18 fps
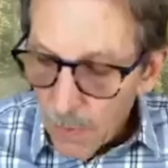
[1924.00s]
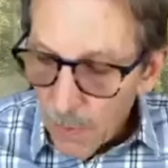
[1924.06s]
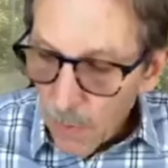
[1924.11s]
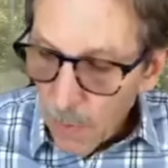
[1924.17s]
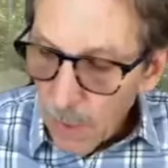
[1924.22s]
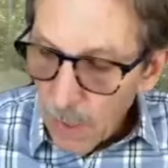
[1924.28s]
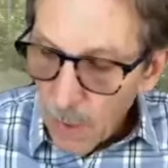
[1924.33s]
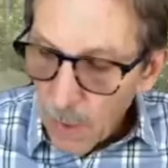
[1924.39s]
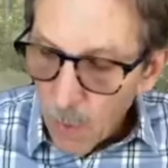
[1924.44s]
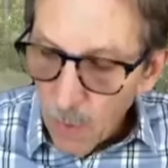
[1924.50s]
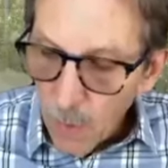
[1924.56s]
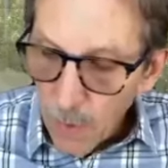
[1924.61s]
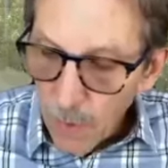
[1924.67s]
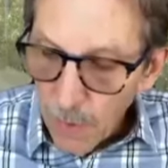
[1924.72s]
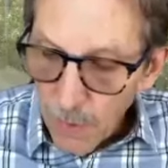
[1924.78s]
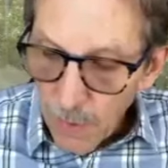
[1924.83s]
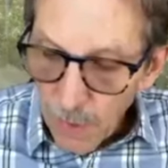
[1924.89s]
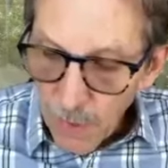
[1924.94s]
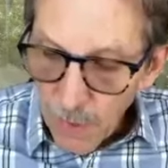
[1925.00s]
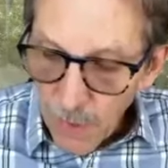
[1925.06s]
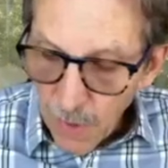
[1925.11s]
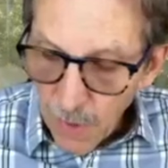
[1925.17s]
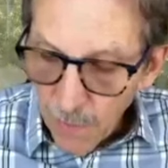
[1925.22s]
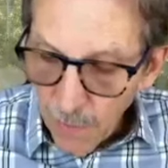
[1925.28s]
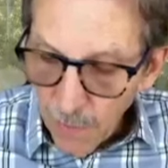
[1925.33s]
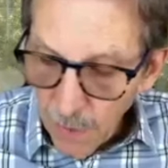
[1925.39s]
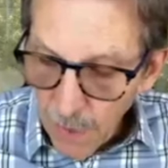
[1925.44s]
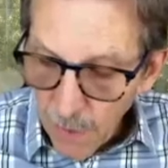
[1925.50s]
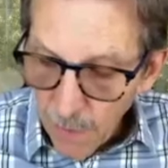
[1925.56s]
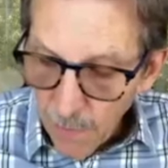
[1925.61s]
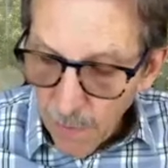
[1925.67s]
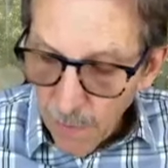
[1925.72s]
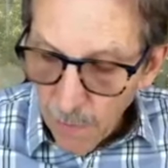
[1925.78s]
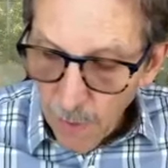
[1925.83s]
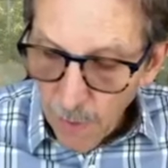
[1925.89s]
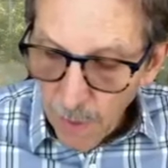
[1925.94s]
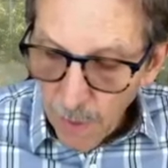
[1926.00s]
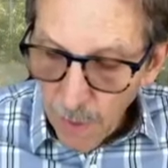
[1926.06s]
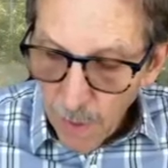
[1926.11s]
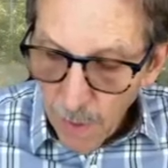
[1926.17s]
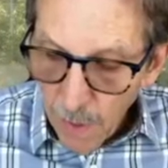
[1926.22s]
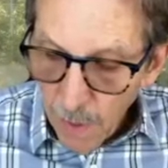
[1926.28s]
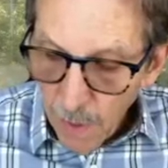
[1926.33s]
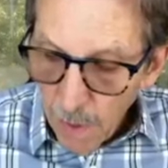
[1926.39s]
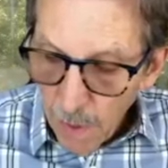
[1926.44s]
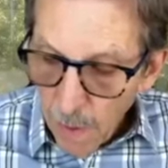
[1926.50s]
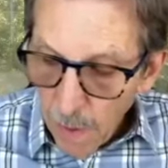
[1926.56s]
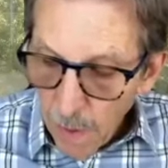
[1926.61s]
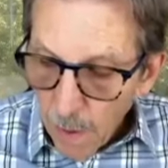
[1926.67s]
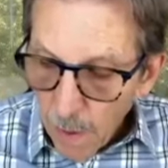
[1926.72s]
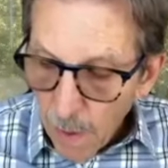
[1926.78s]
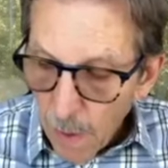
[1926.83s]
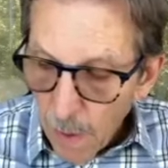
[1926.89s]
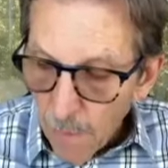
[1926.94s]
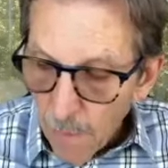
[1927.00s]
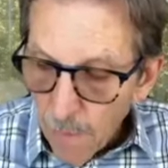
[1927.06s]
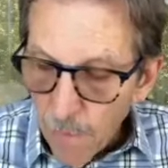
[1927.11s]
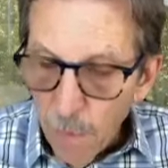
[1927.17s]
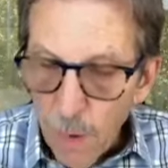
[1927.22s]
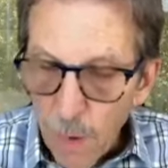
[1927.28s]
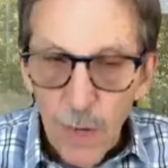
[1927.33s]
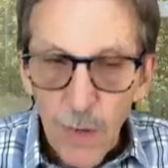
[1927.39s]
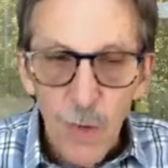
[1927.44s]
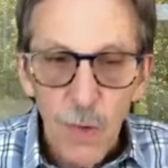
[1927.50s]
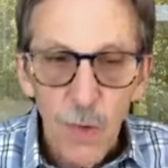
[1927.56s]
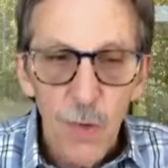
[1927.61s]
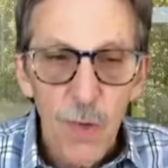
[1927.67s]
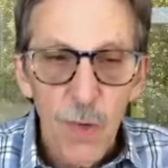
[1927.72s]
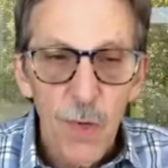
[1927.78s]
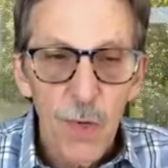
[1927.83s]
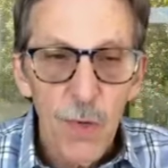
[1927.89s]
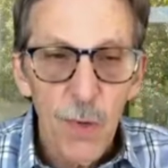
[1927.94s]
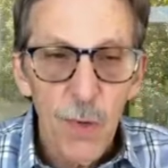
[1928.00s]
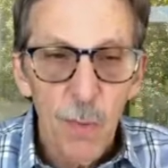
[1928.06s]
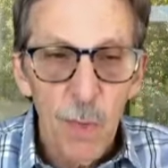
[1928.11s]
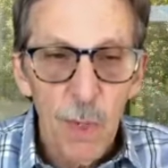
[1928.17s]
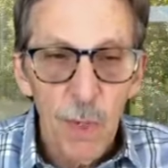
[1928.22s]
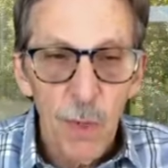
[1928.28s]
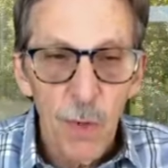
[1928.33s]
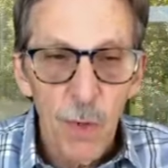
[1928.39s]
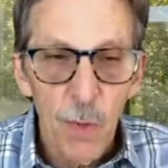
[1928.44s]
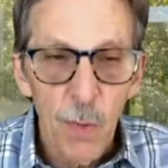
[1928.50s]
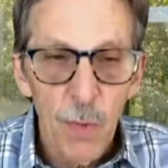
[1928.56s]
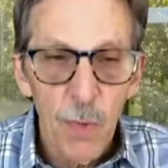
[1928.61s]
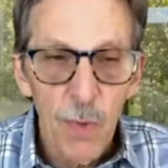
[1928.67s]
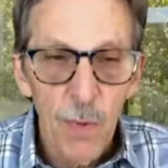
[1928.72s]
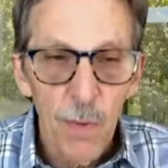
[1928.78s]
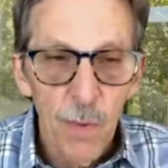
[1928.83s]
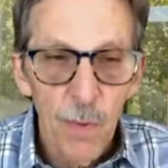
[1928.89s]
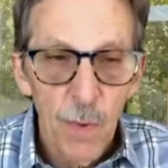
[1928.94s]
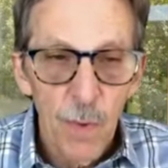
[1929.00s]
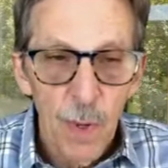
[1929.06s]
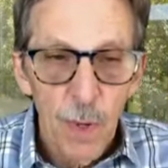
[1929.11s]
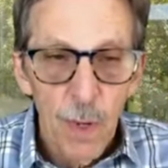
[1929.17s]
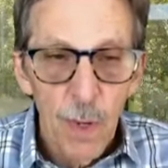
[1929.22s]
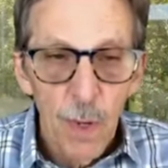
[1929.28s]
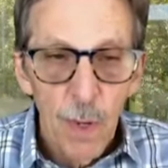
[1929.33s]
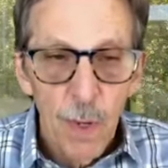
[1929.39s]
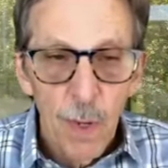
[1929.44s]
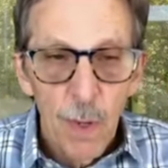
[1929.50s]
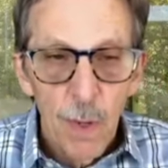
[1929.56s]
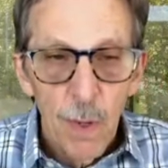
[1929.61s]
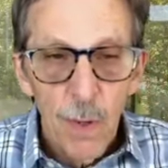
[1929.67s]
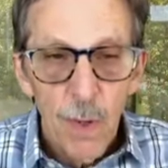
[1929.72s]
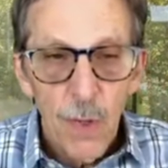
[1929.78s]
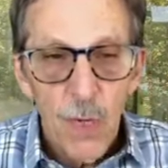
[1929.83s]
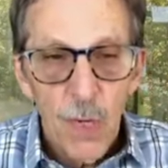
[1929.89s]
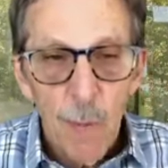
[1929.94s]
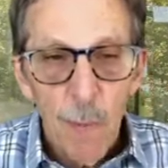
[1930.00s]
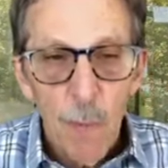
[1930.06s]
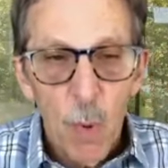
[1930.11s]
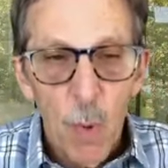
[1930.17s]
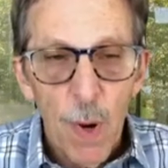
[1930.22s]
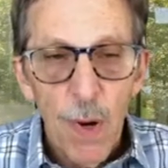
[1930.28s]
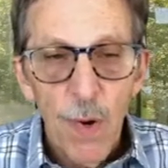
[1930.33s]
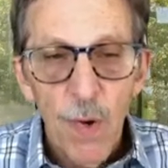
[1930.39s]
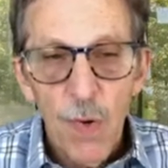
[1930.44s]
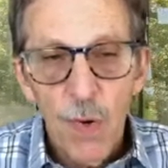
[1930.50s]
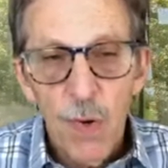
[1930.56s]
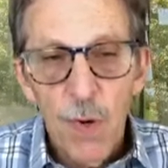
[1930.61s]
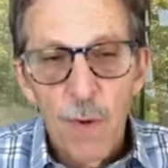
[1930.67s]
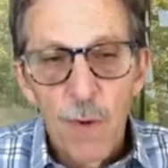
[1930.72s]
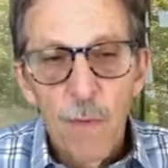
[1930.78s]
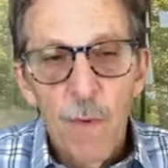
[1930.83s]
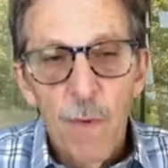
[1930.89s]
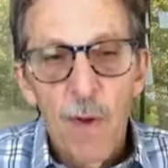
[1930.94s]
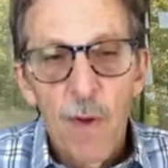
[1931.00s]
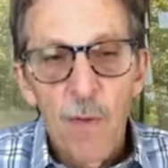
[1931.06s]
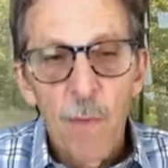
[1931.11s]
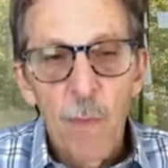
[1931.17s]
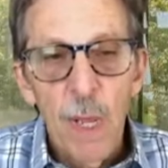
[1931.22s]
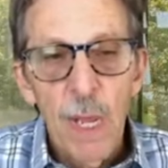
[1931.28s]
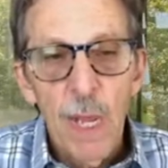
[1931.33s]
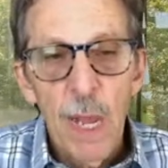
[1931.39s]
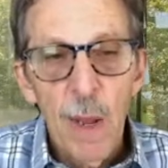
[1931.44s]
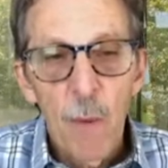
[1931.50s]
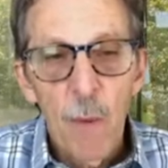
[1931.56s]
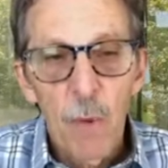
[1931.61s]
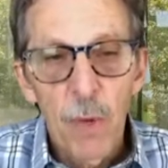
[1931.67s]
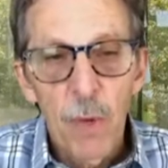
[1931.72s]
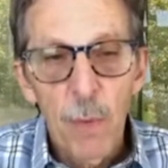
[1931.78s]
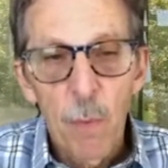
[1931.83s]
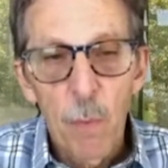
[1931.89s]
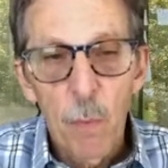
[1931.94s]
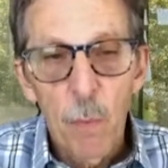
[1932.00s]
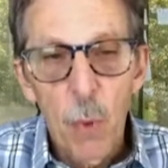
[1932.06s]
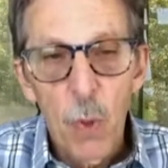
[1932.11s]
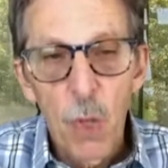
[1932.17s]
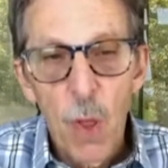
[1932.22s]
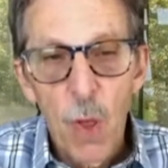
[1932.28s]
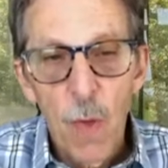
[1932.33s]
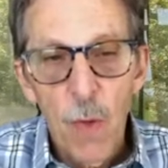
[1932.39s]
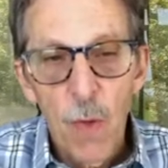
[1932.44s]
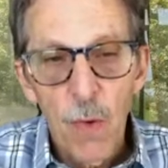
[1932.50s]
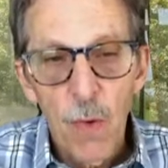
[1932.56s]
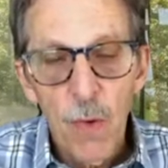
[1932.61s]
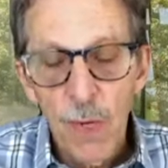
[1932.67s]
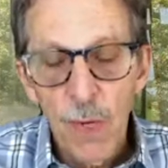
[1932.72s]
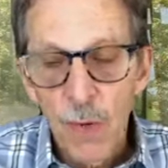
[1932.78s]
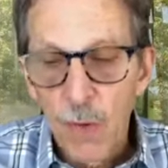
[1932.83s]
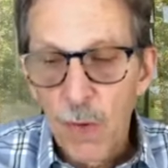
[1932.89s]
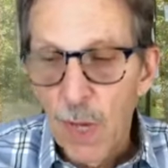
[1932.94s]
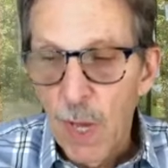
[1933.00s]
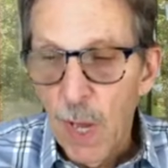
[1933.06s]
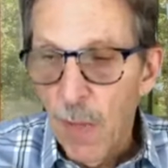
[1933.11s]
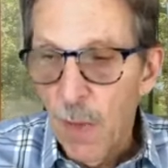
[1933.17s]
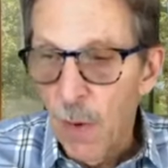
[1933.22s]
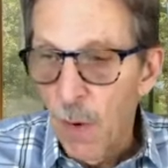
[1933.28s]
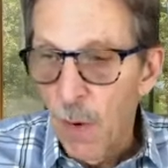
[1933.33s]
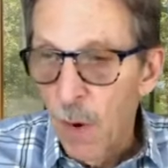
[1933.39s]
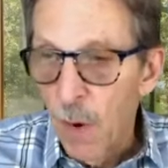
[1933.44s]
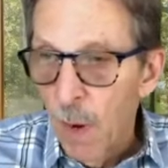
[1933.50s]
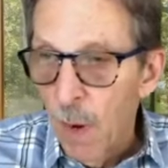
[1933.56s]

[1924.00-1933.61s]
a great goal. It's definitely a very fractured system in terms of separation of being able to pull all those things together.